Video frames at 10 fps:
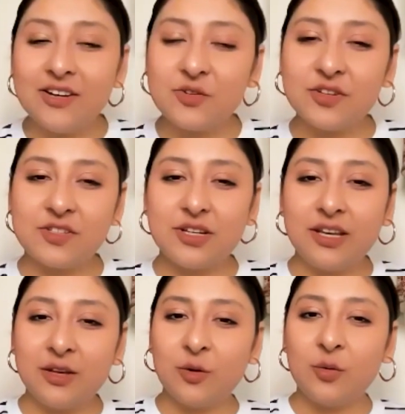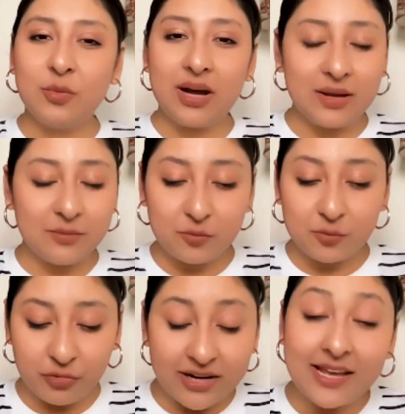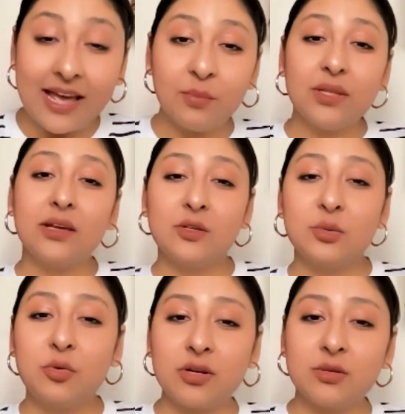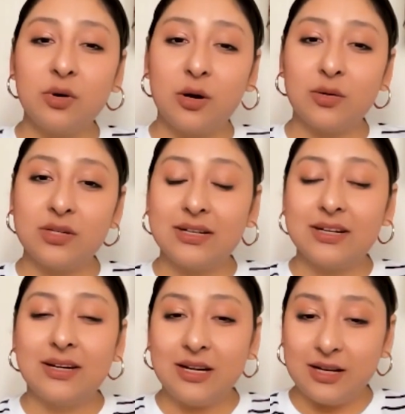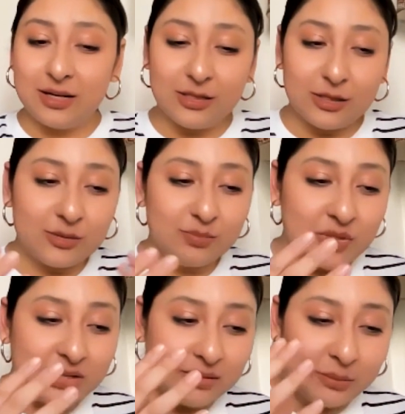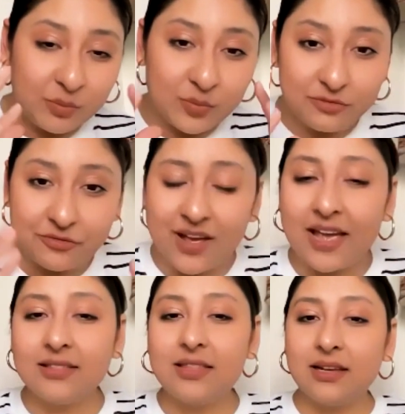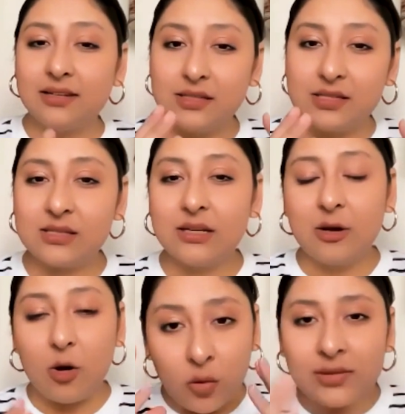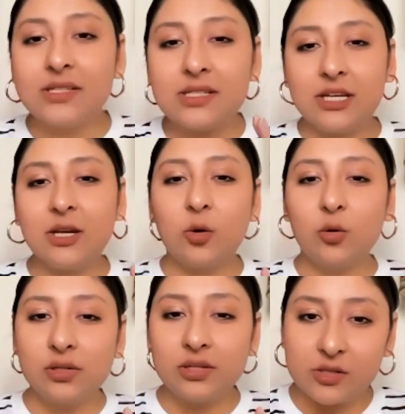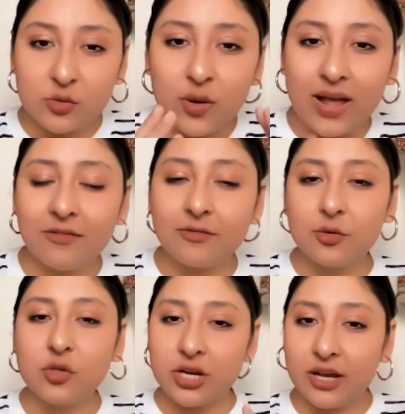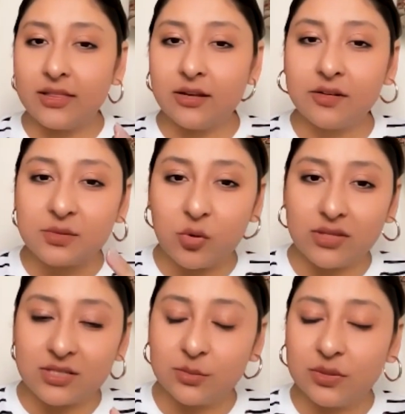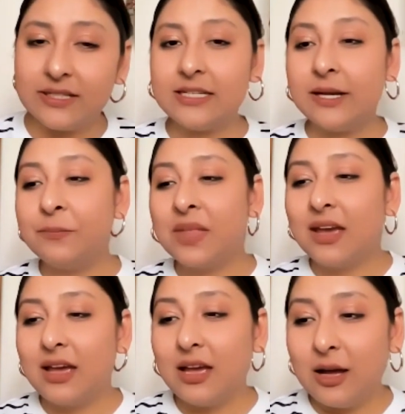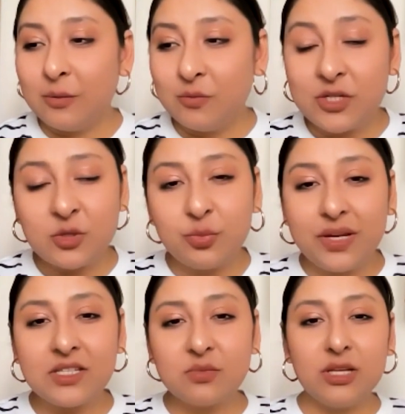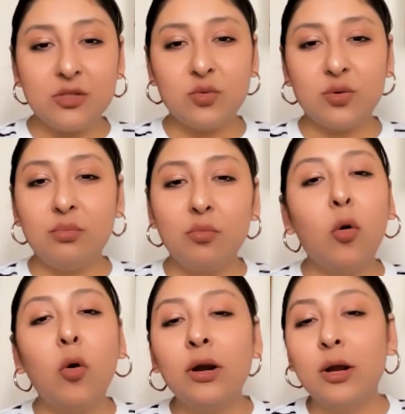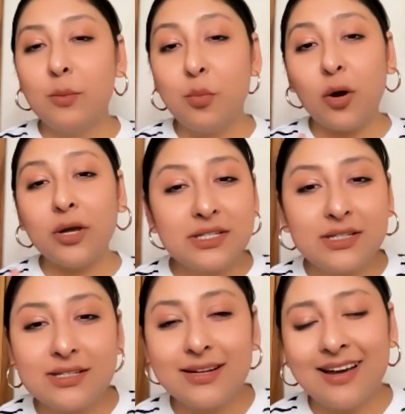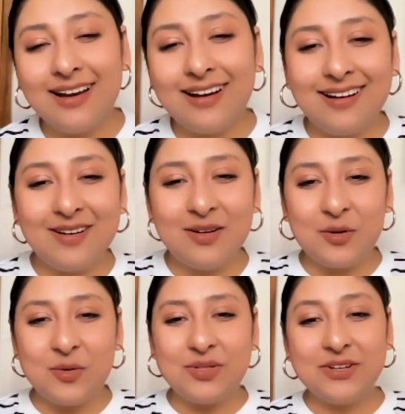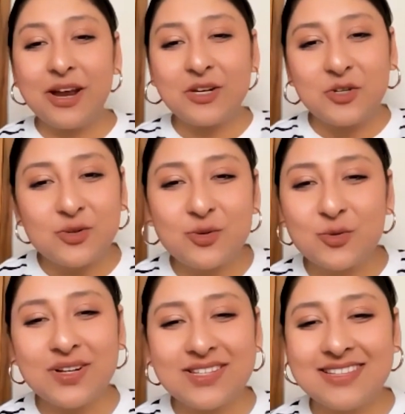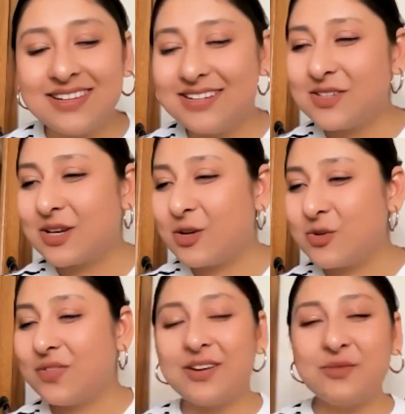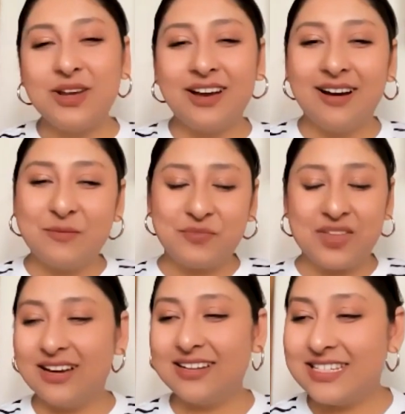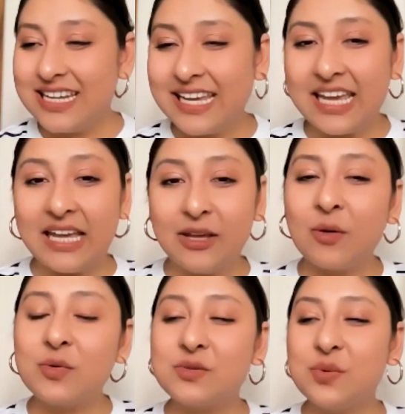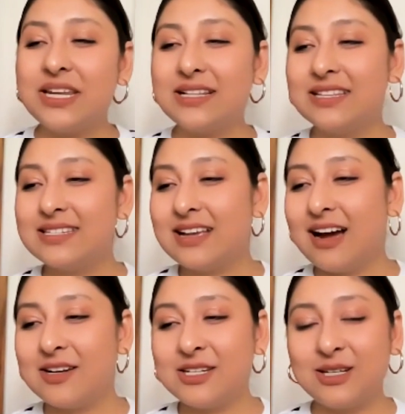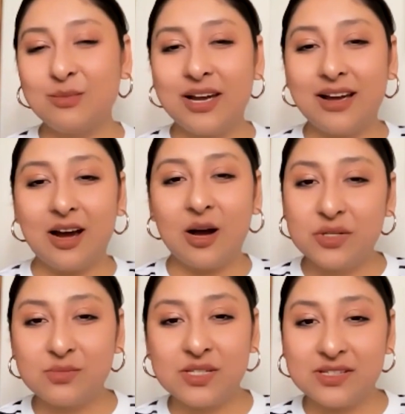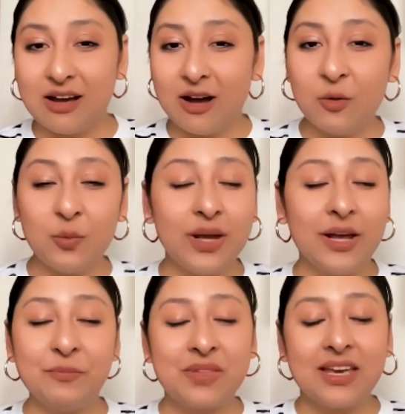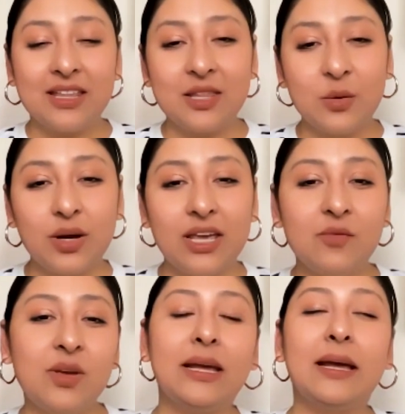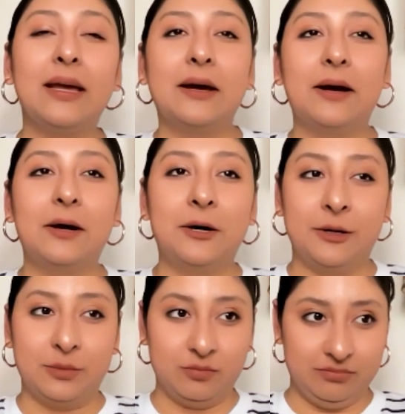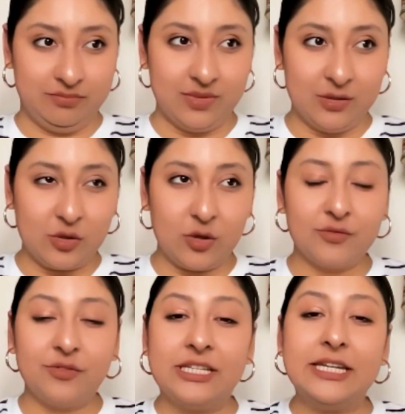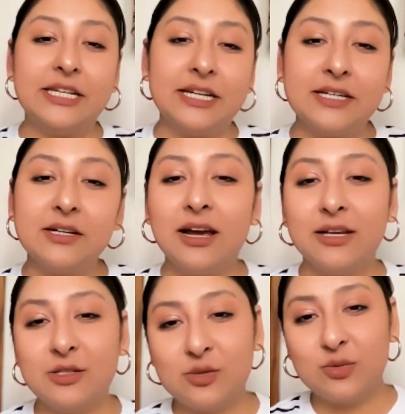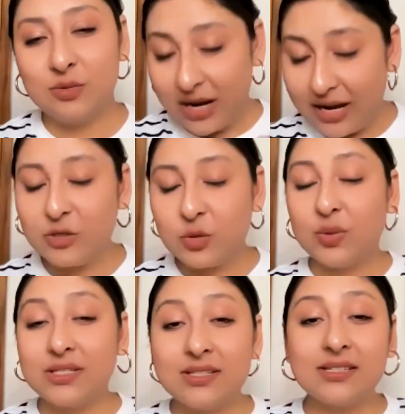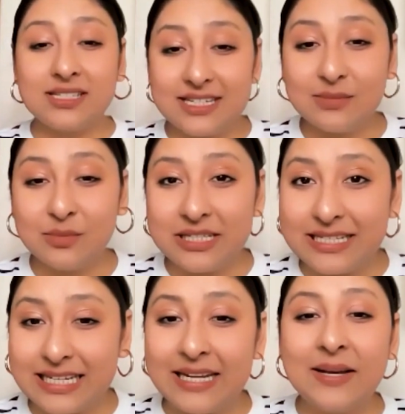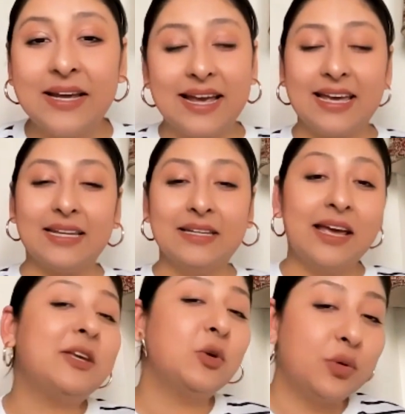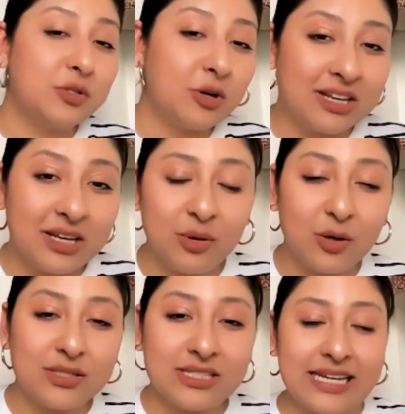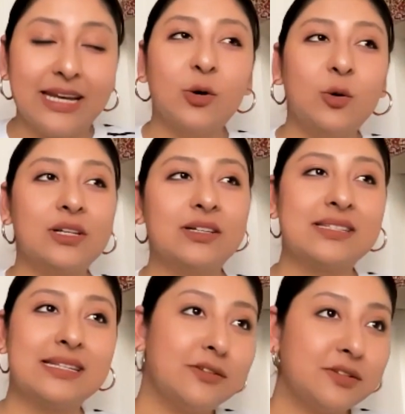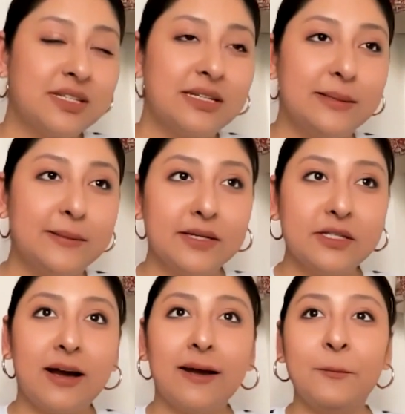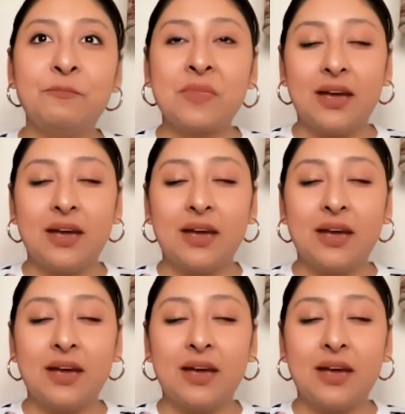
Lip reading: interesting. I'm really happy that you brought about the fact that it's all the stakeholders who have to share the responsibility, which brings me to a more pointed direction towards the discussion that we are taking. I was reading this article by Harper's Bazaar where they were giving sort of a detailed guide towards sustainability. And like you were talking about stakeholders, interestingly, the entire